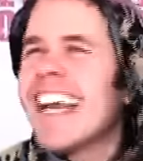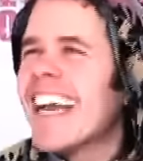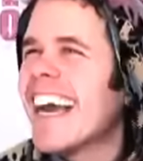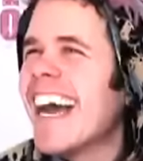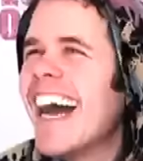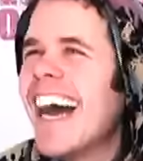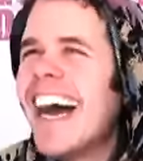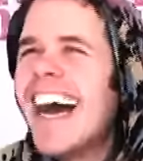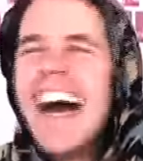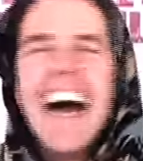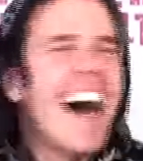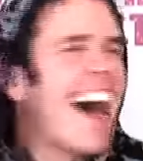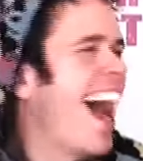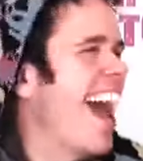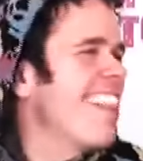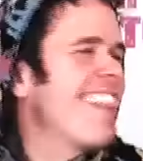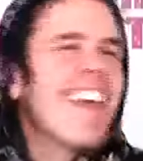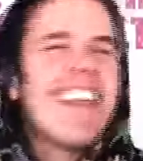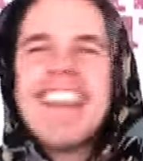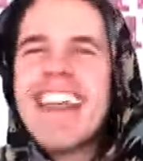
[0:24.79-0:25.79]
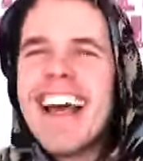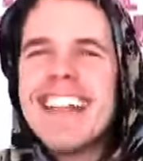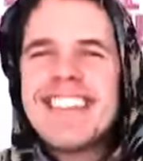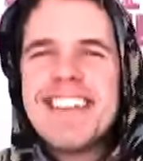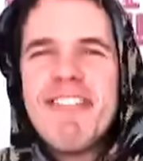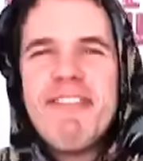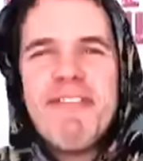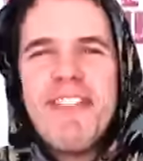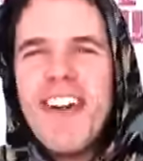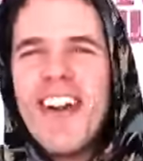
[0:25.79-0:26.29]
Wow. Okay. I think that's
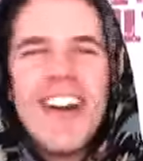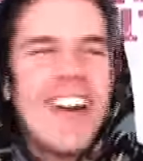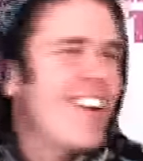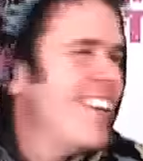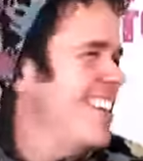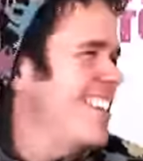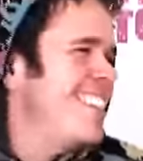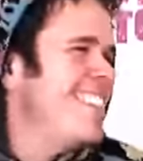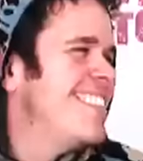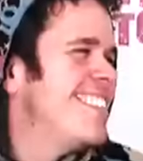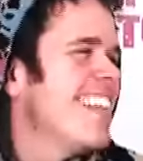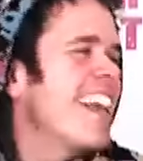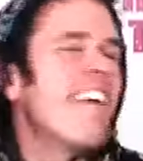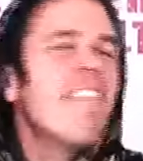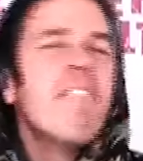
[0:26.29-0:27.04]
a first.